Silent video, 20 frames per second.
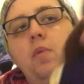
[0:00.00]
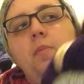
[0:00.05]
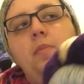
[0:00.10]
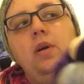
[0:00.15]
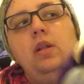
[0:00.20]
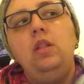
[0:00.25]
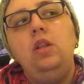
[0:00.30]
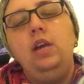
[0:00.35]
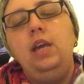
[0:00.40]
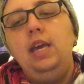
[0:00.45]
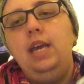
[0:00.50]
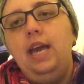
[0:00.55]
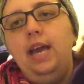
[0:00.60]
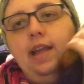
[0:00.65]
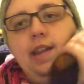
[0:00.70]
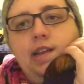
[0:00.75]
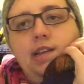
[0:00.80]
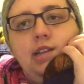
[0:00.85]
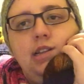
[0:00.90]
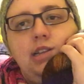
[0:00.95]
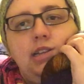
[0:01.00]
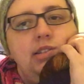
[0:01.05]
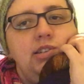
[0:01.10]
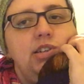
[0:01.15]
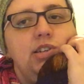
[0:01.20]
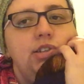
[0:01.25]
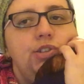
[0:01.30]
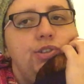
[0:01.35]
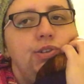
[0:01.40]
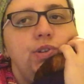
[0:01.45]
But looking at it, it's
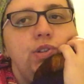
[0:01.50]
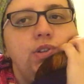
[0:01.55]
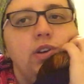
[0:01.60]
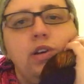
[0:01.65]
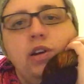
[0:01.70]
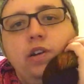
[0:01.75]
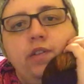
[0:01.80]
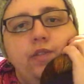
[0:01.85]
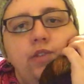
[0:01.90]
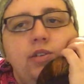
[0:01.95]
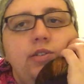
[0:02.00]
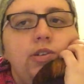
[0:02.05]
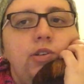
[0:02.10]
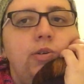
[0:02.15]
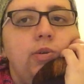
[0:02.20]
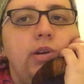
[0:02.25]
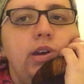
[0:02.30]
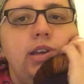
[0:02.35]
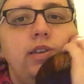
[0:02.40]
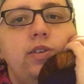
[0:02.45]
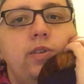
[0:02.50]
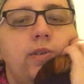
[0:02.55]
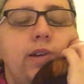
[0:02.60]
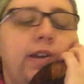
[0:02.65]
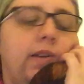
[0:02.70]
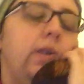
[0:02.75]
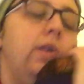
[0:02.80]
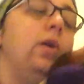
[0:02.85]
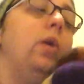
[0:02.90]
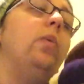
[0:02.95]
just too dark for a toy, so
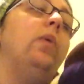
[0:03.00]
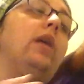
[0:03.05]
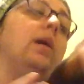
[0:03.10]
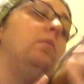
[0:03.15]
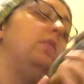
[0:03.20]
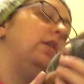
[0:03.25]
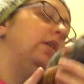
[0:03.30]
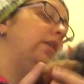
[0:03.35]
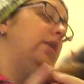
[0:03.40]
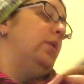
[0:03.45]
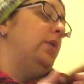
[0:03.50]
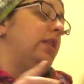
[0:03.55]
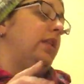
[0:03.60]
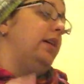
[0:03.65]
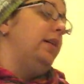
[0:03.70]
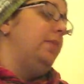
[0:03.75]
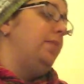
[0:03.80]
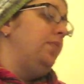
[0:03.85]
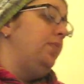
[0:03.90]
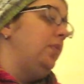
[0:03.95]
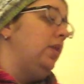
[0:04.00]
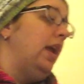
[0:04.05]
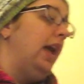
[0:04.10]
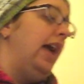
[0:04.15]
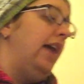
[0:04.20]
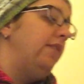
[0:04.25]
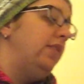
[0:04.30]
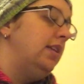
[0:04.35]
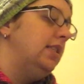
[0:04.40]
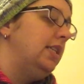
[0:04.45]
I don't know what I'm going to do with it.
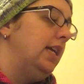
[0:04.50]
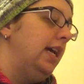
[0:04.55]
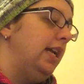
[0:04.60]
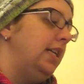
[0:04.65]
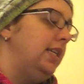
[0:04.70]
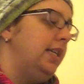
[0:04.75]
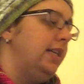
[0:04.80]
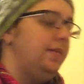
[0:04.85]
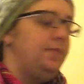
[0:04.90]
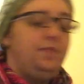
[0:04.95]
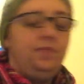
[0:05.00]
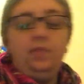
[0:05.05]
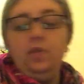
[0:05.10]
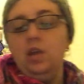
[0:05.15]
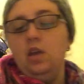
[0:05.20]
I haven't decided yet.